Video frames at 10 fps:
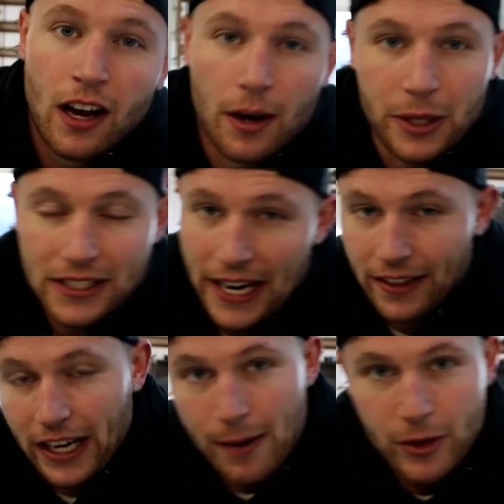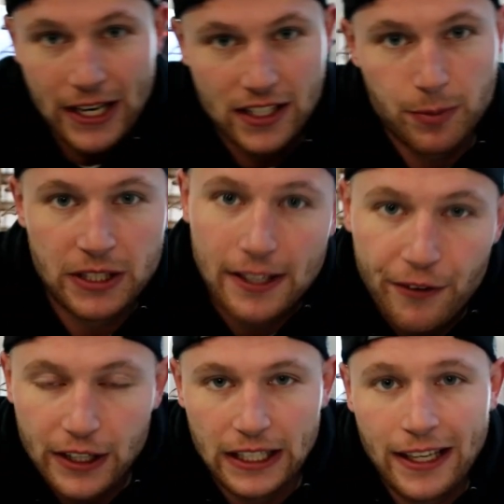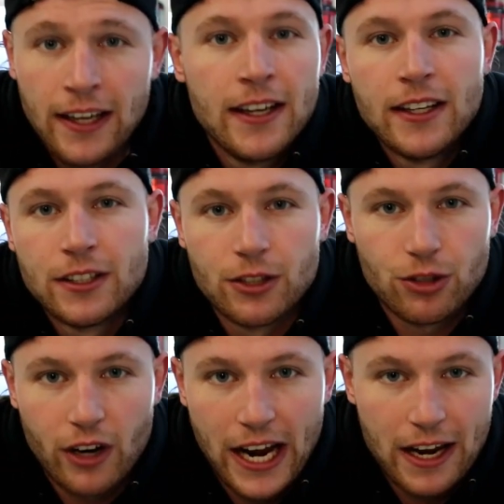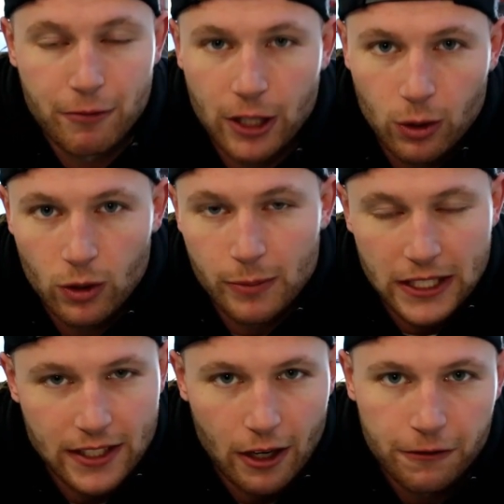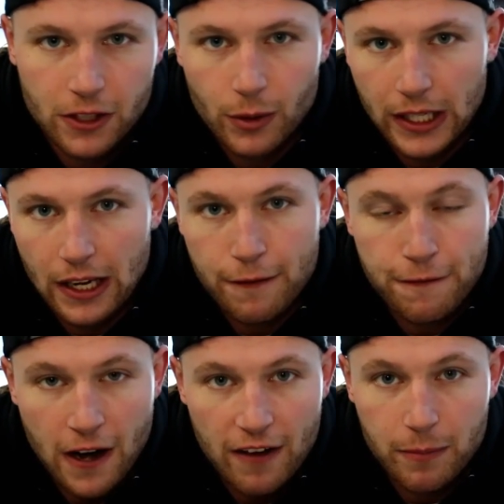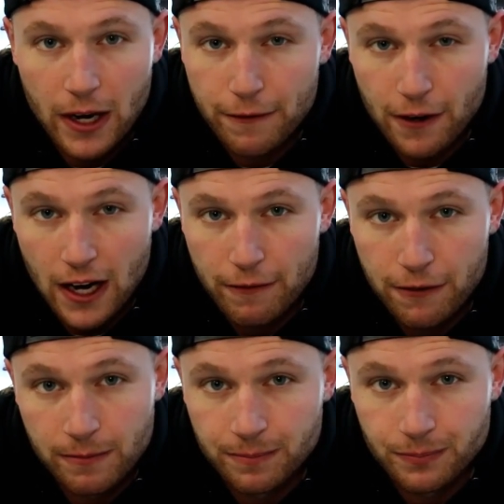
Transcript: I'm going to take the camera down specifically to try and record myself doing a five by five